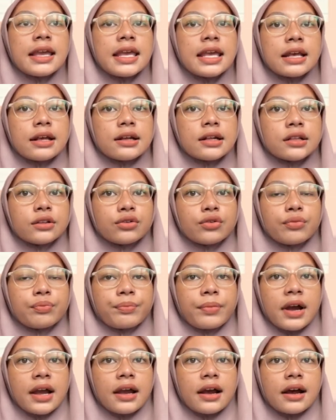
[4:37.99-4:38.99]
equal to
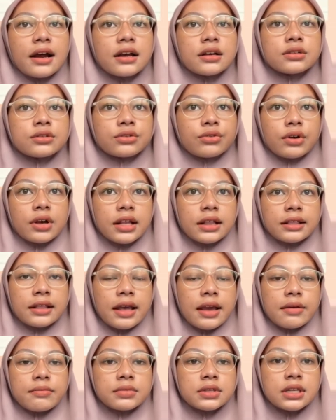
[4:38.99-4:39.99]
pi r squared
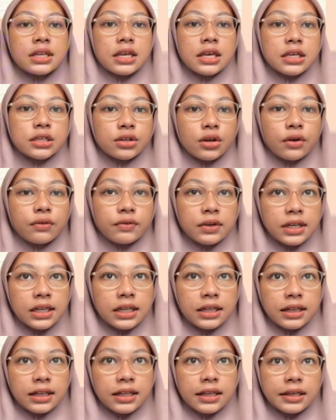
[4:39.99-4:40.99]
times dh over
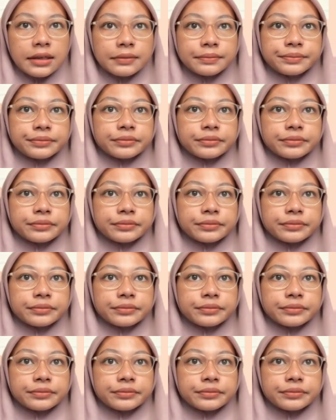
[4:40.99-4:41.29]
dt.